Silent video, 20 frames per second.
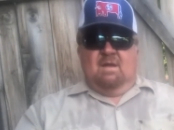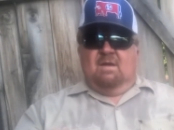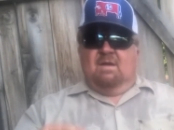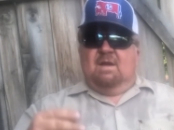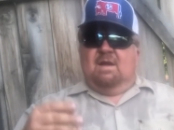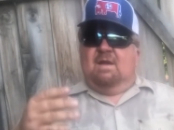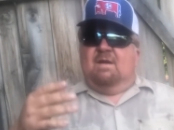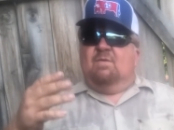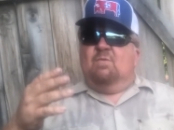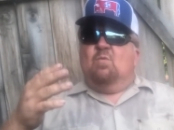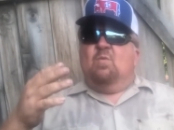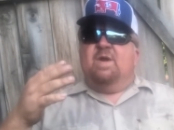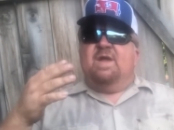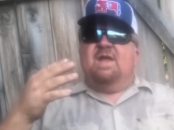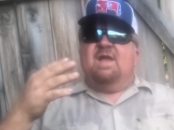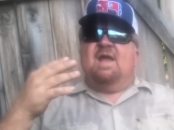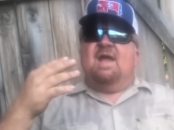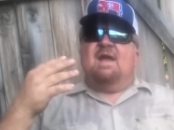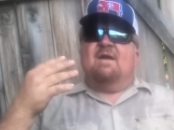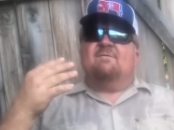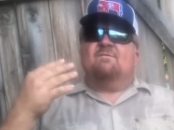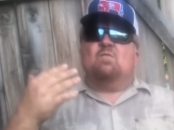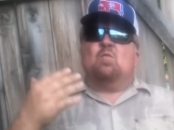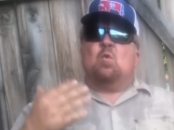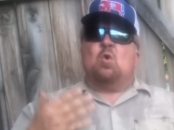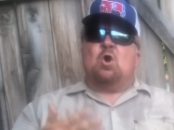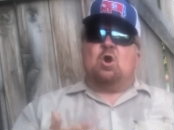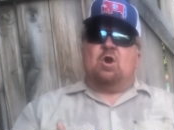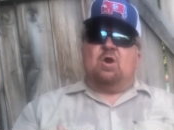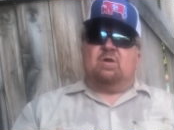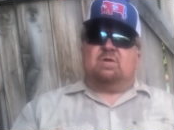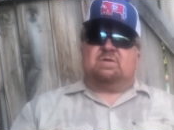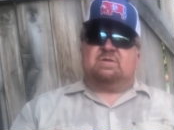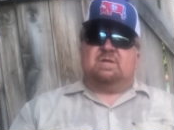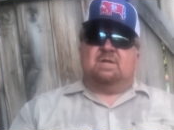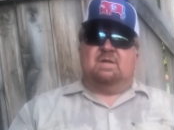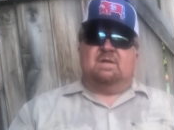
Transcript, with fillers: Uh, we have worked